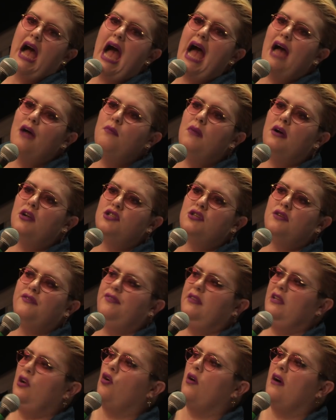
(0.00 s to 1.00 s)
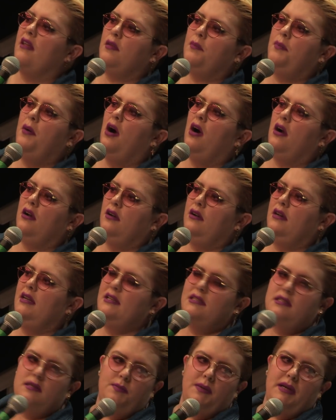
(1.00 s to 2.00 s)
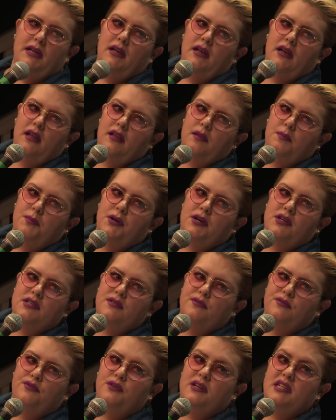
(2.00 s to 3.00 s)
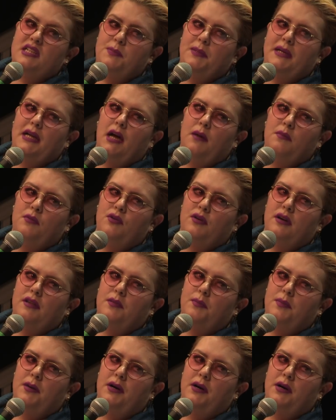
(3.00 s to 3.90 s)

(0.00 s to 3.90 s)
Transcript: how much of your other partner needs to be in another person for it to become your other